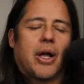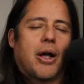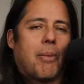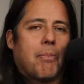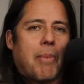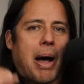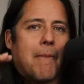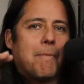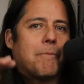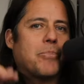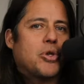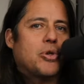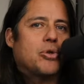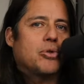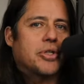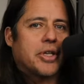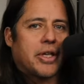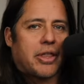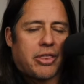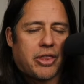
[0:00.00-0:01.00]
about
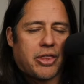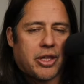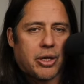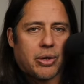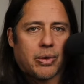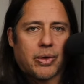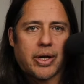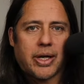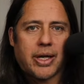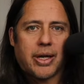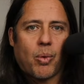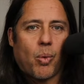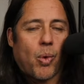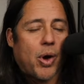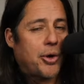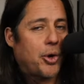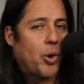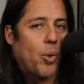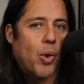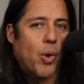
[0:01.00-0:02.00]
Music Theory
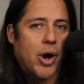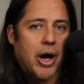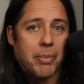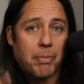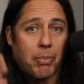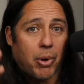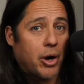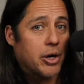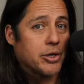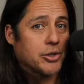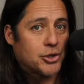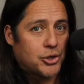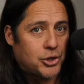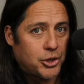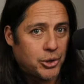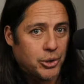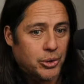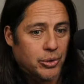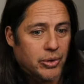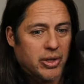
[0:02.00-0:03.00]
101 Part
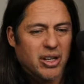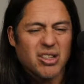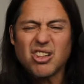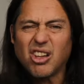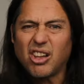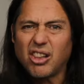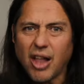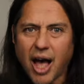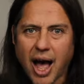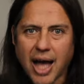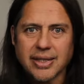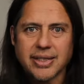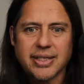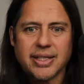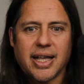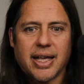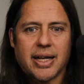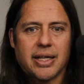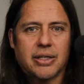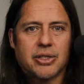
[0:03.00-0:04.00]
2. There's a lot to
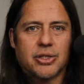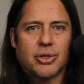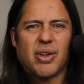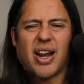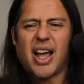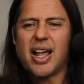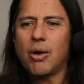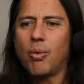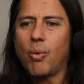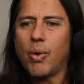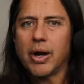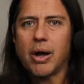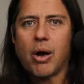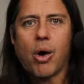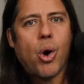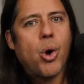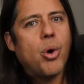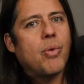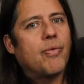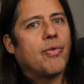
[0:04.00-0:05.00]
get into, and I don't want
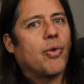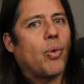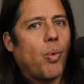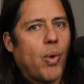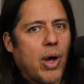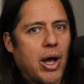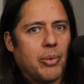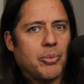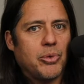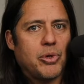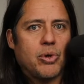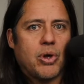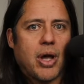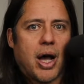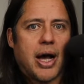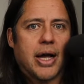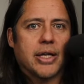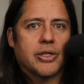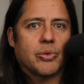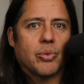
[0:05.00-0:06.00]
to overwhelm you
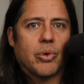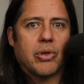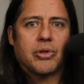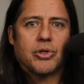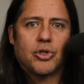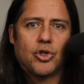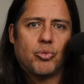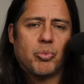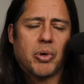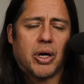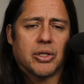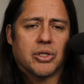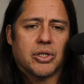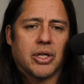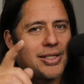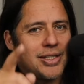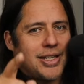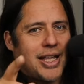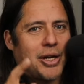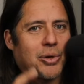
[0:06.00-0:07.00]
guys with too much.
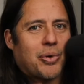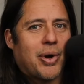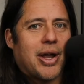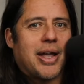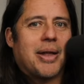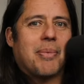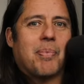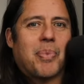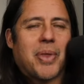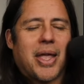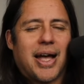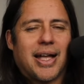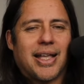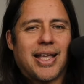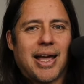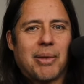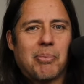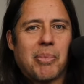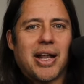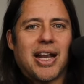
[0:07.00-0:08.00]
Stay great.
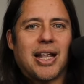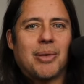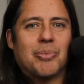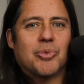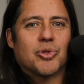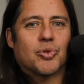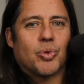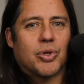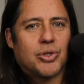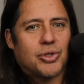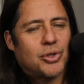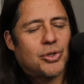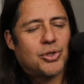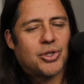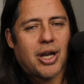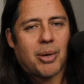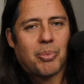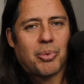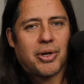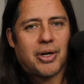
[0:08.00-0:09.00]
Again, my name is Richard
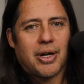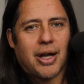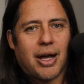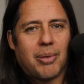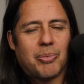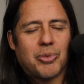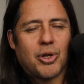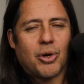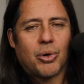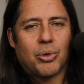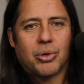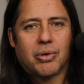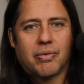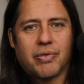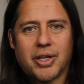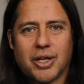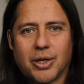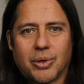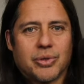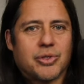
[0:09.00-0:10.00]
Shepard. I'm the owner of
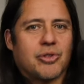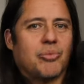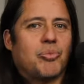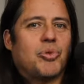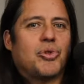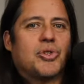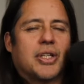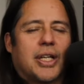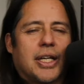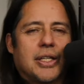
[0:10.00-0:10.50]
the Heroes of Music